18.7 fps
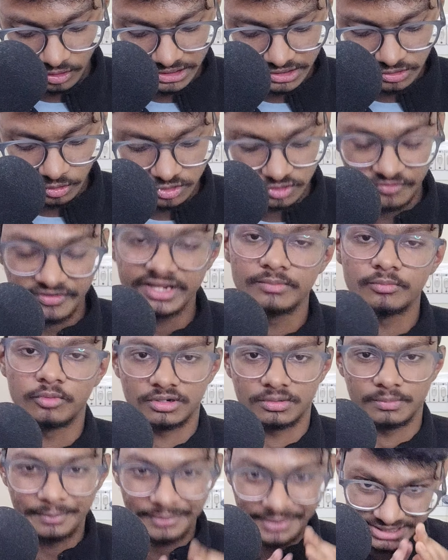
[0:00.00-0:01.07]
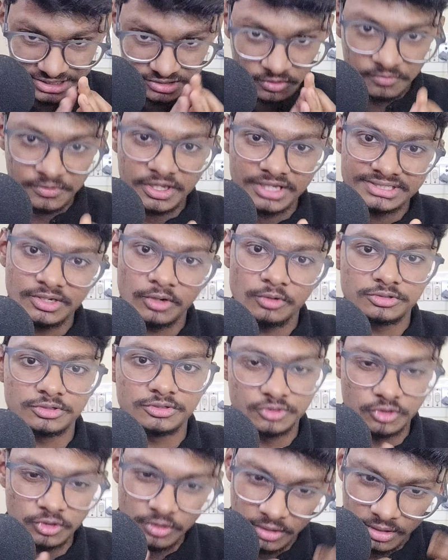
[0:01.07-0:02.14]
is also very important. Basics of DSA also you
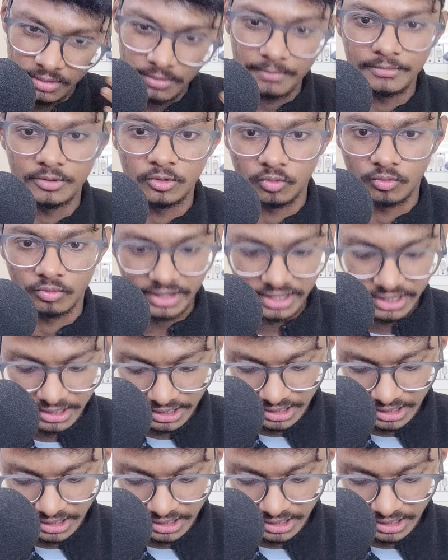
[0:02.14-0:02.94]
should know. Okay,